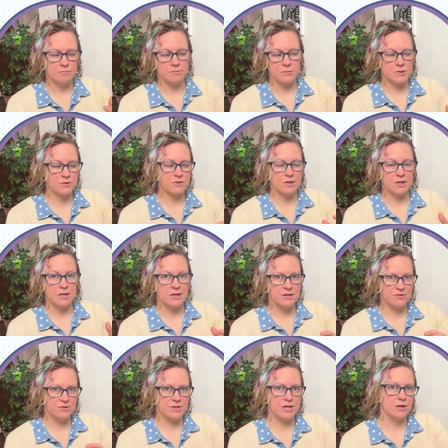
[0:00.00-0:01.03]
it's kind of
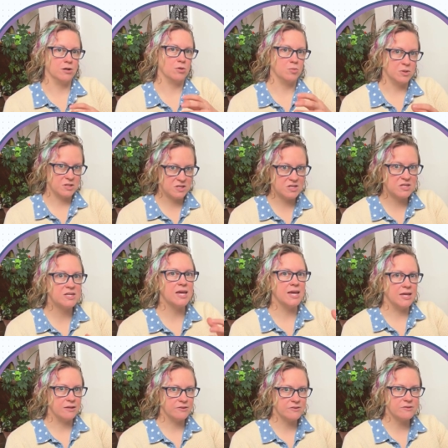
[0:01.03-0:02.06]
esoteric, but
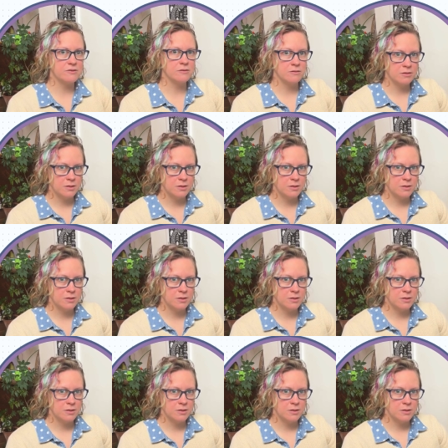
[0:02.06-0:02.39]
states